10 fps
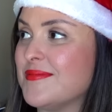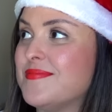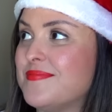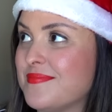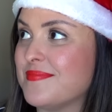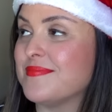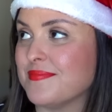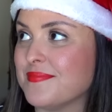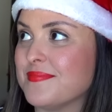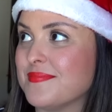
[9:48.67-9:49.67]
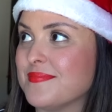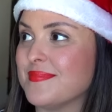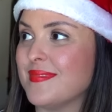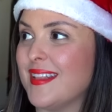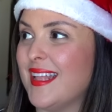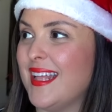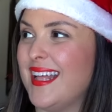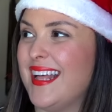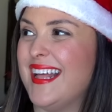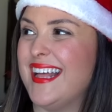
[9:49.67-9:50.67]

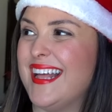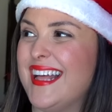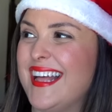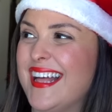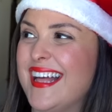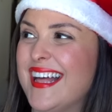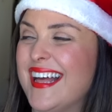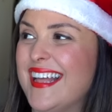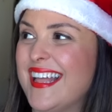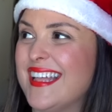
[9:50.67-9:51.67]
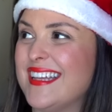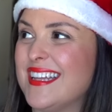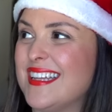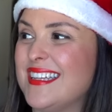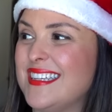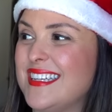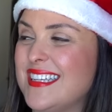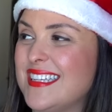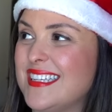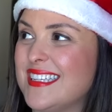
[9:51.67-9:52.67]

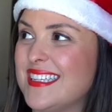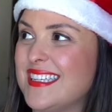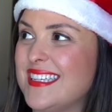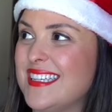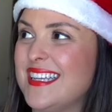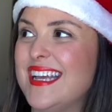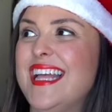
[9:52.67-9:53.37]
[no speech]